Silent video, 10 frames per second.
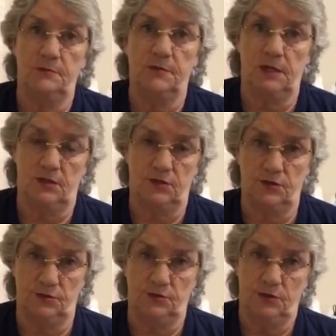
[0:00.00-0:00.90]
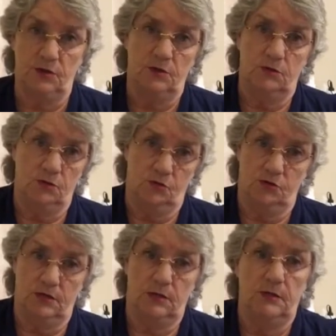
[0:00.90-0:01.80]
must do,
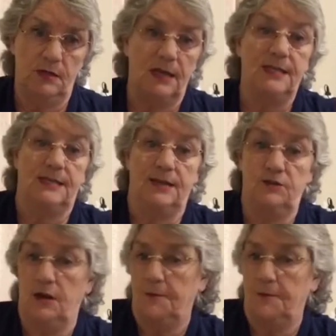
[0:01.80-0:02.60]
ought, etc.